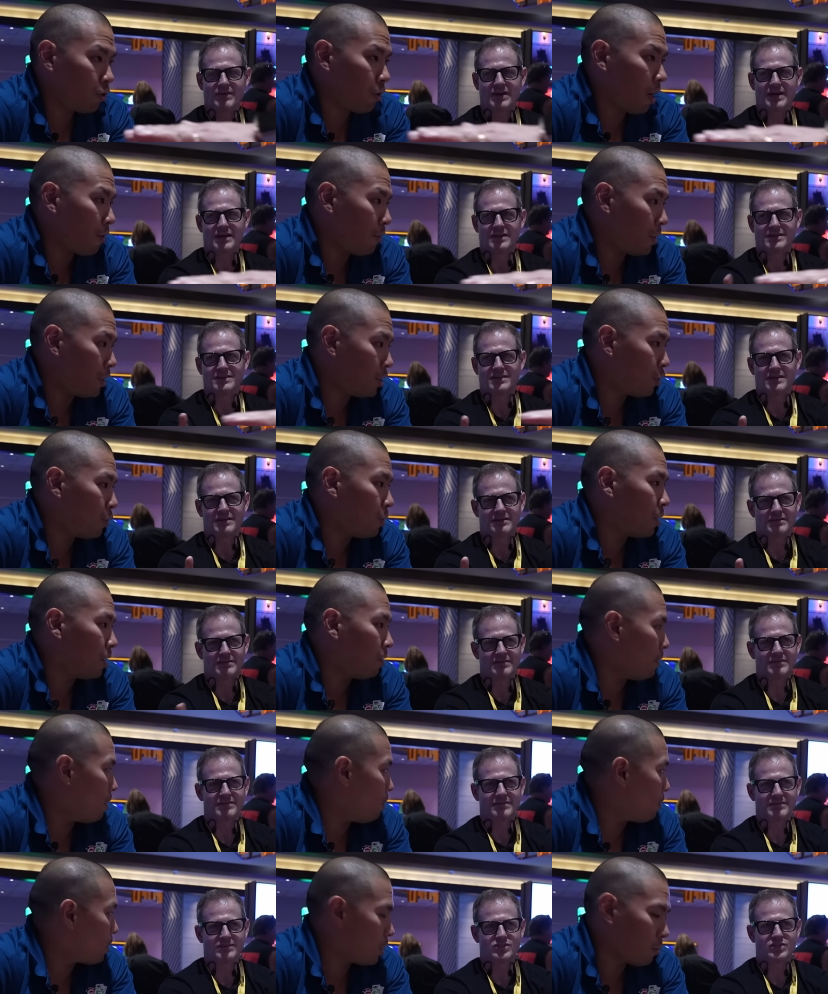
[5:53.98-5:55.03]
Speaker 1: we, we try to win to two in a
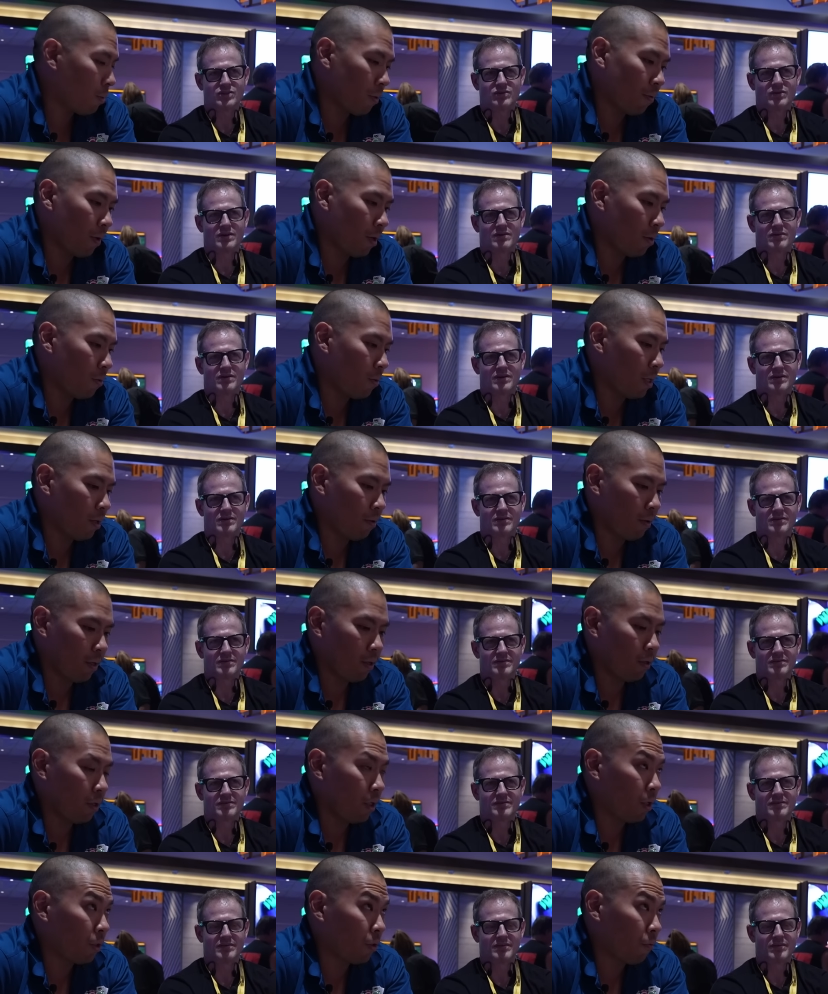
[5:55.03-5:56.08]
row. Two we in a row.
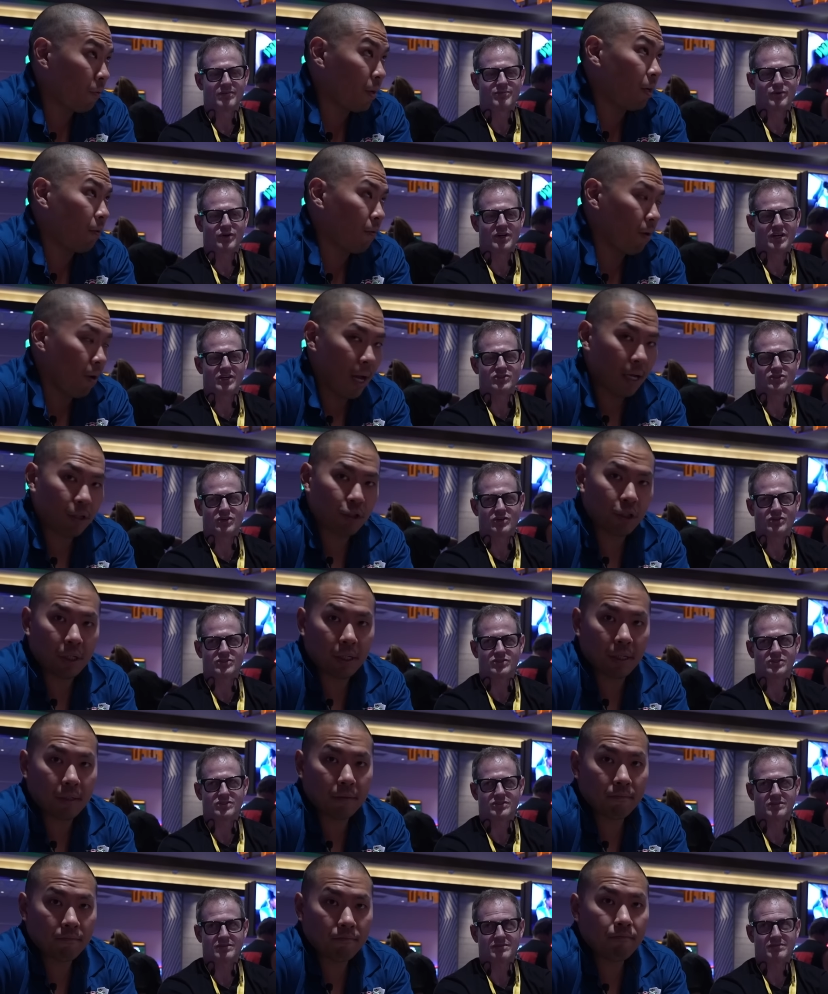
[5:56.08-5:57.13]
Or, or three in what a row, actually.
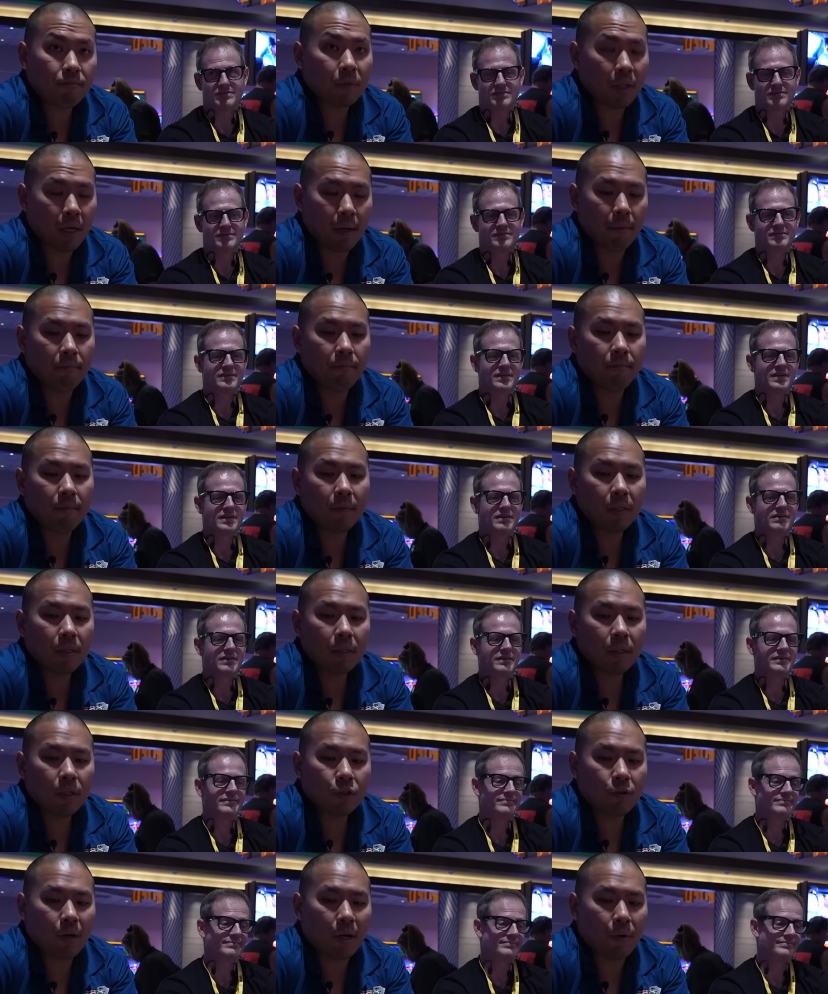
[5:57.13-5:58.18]
Those. Yep. All right.
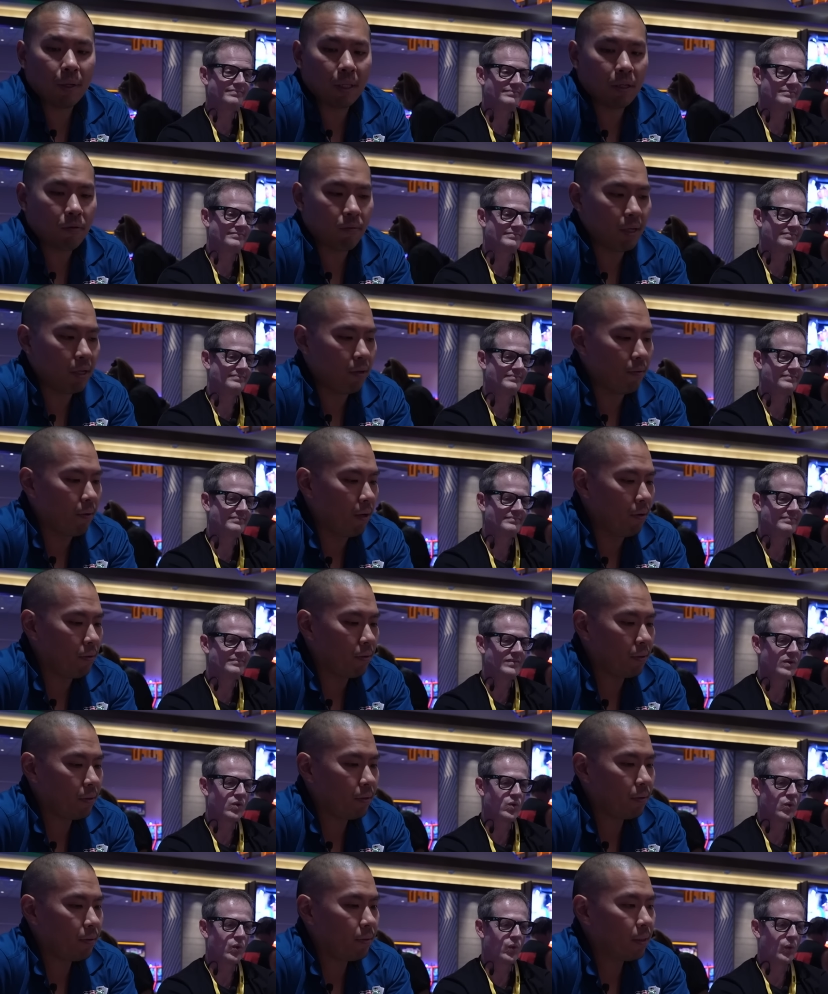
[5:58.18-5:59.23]
Trying to win three in a row.
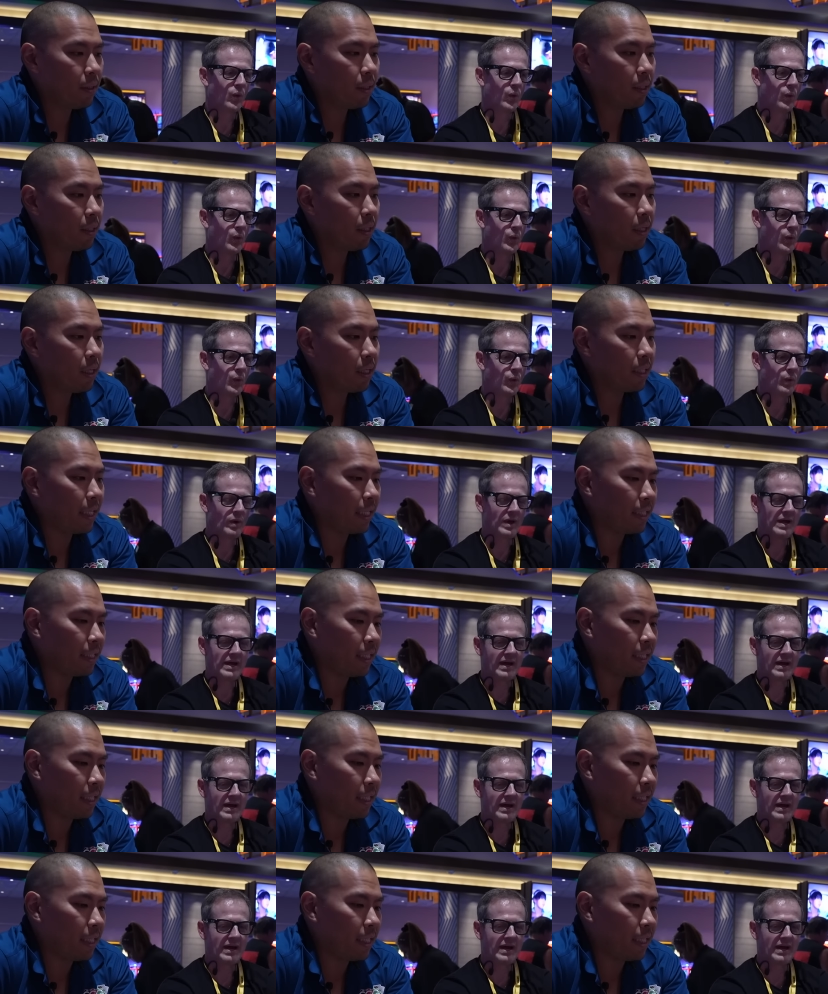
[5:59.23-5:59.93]
Because well,